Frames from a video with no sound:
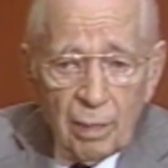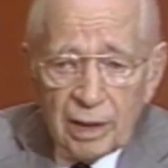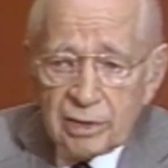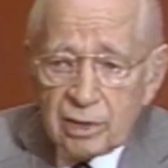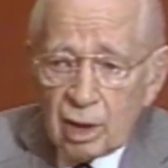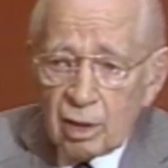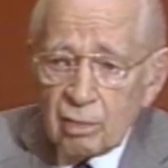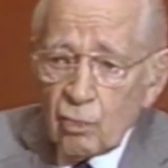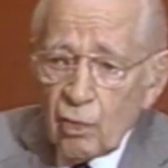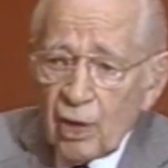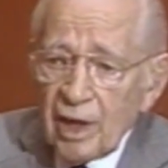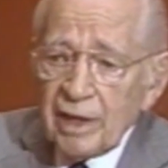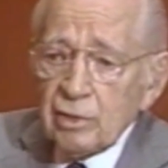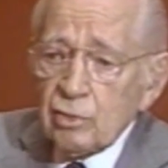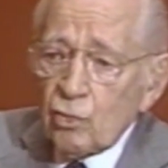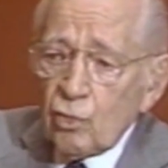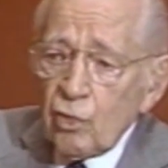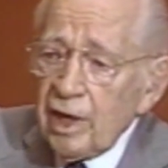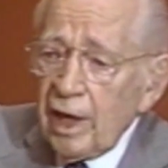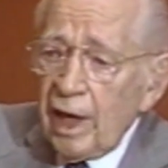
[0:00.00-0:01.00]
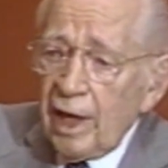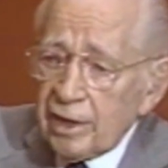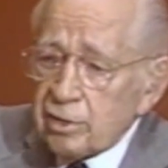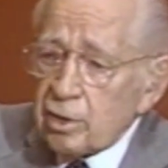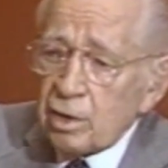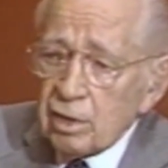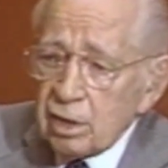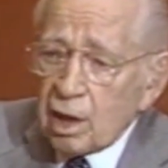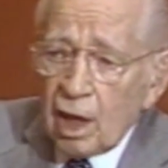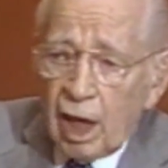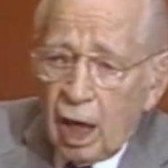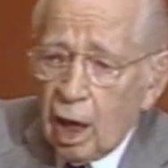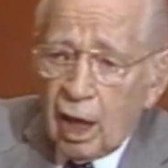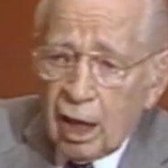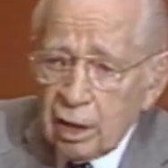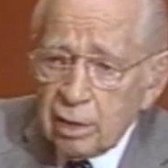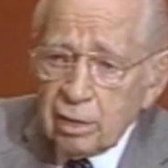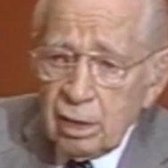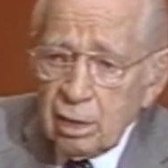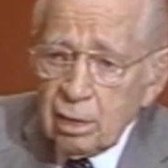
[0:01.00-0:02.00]
but the great Creator,
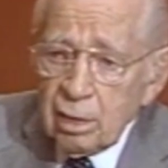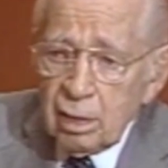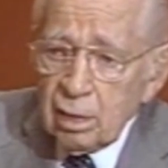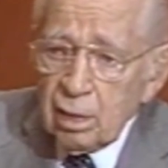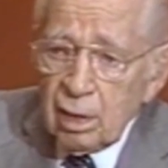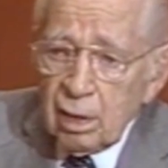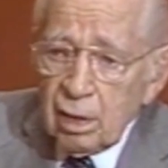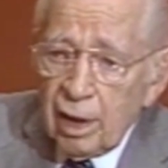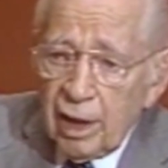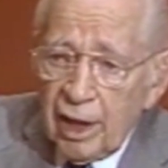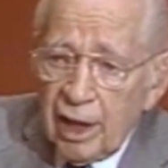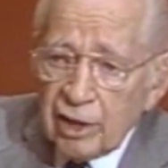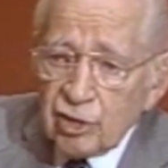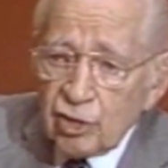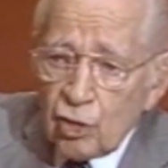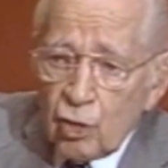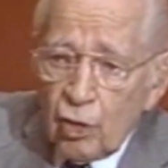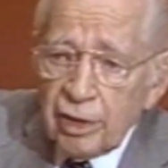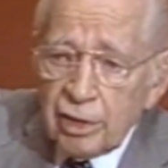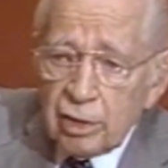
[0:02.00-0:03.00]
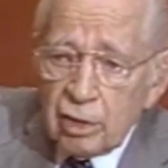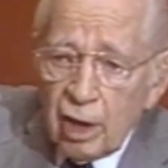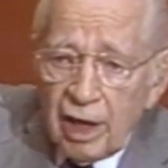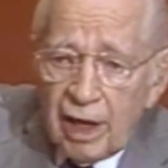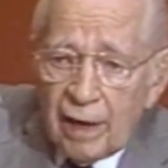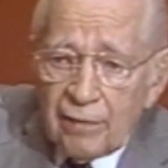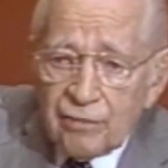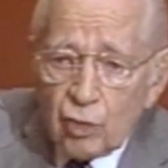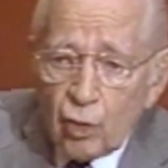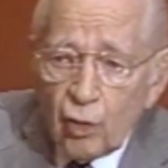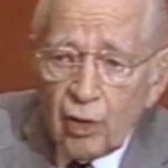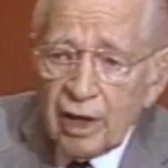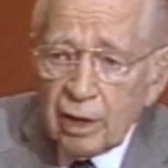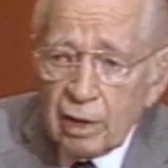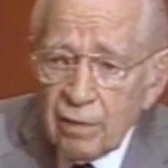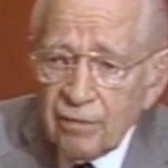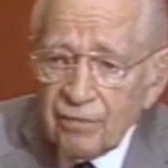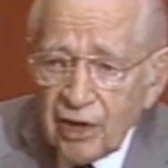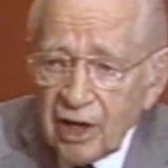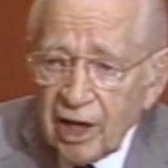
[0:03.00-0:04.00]
God, is going to have
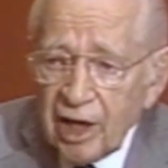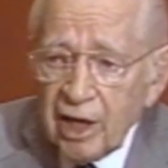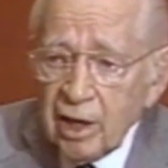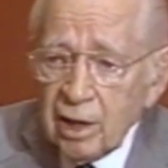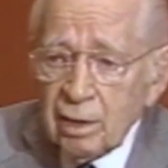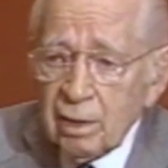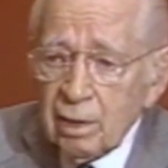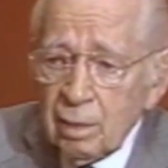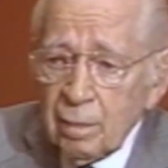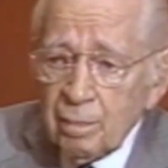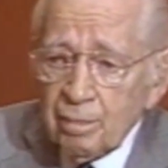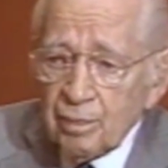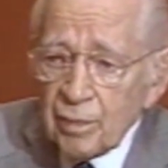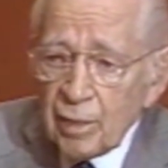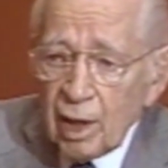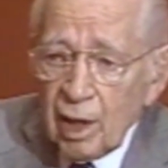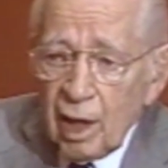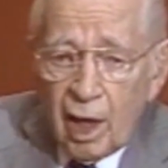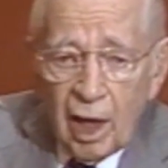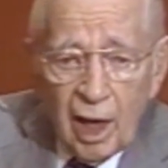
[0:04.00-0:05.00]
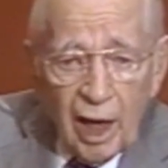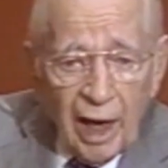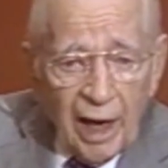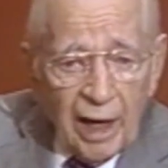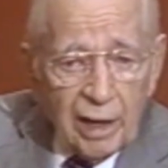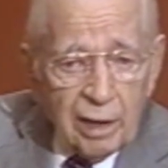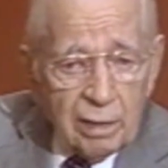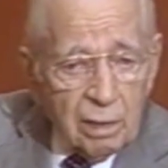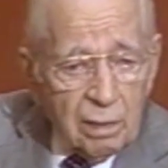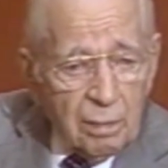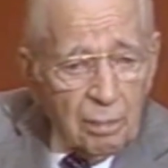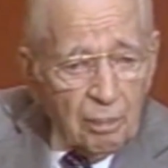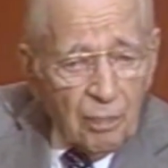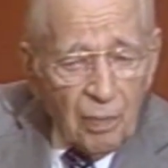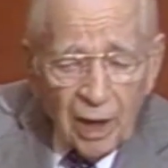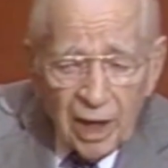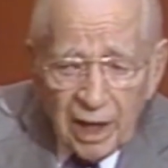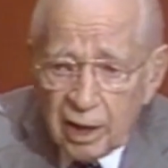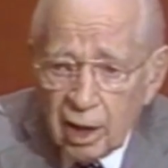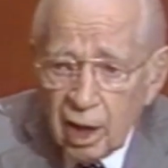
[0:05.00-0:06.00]
to intervene
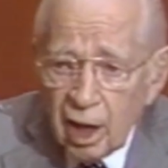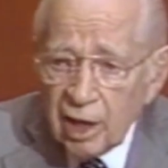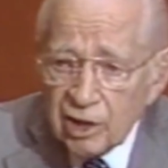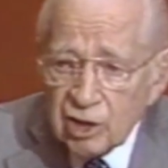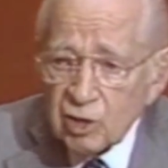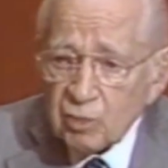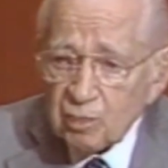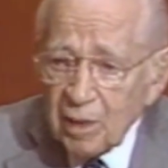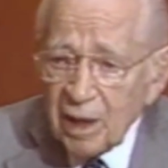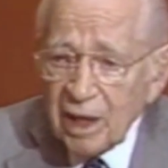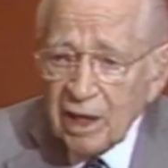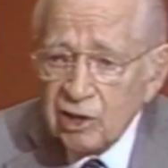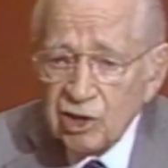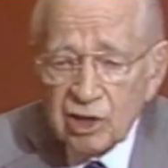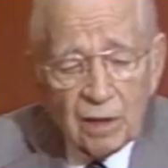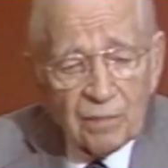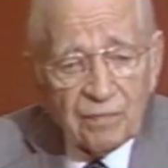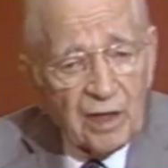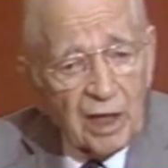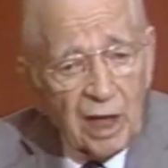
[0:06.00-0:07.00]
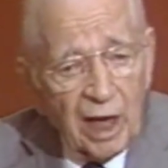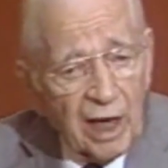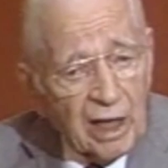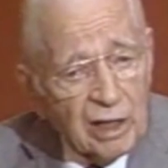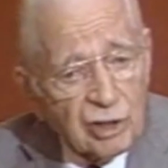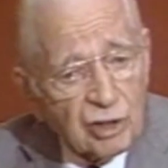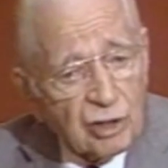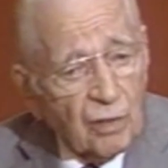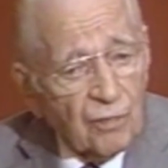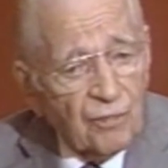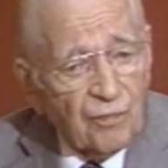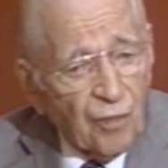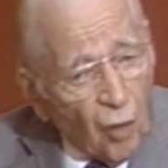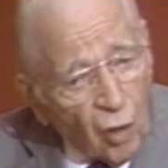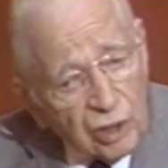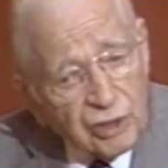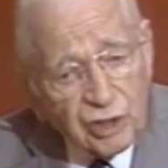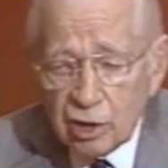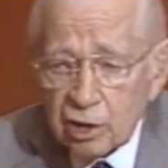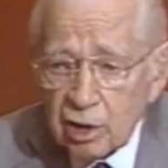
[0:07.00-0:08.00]
and bring us peace if He has to
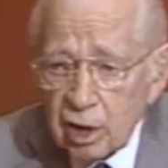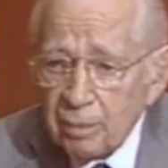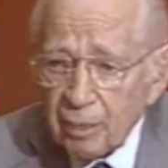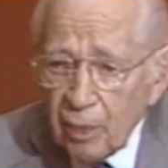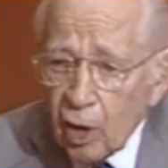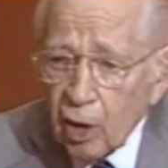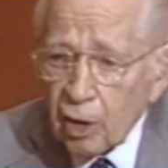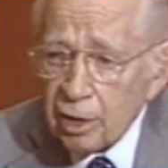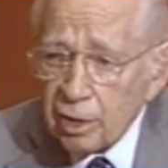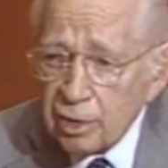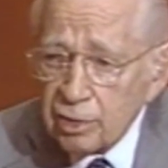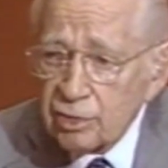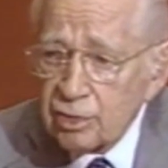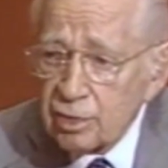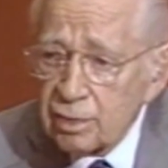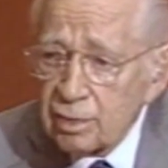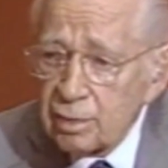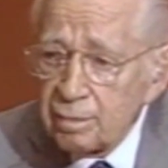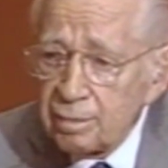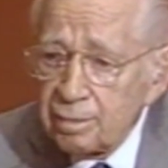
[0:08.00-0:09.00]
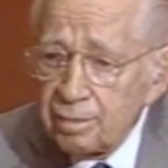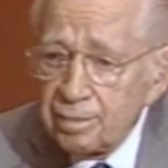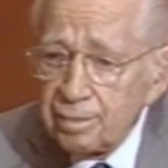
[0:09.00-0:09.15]
force it upon us.